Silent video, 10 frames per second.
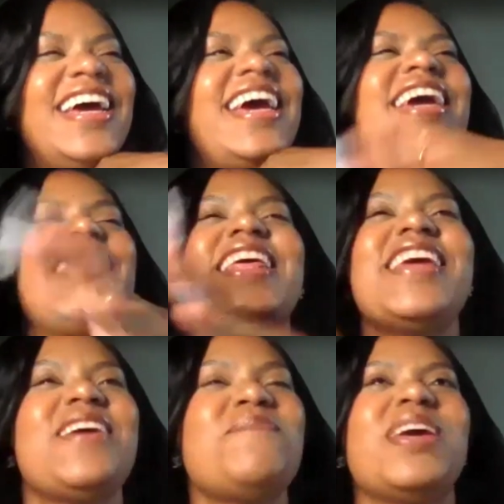and he didn't
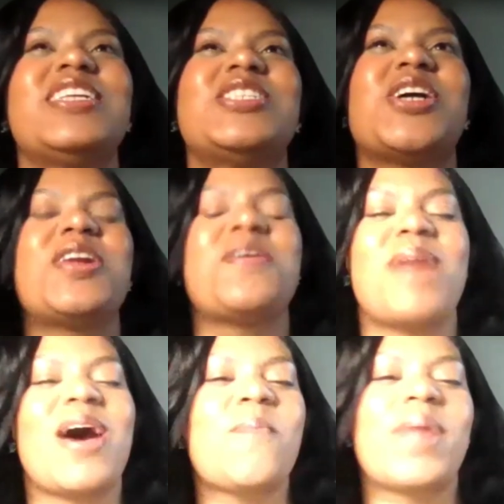give me a certain
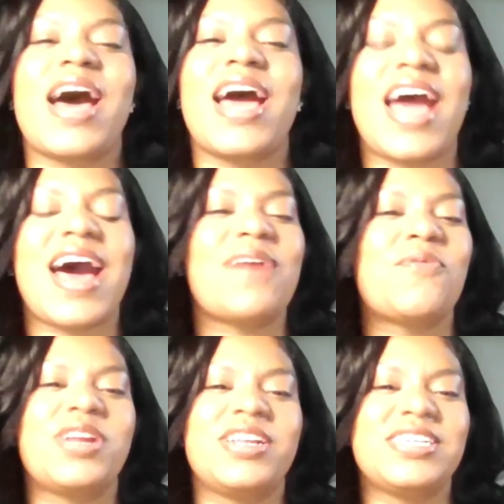amount, but I I
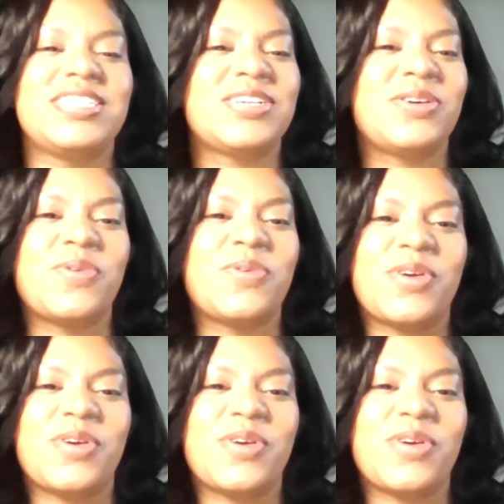wanted it to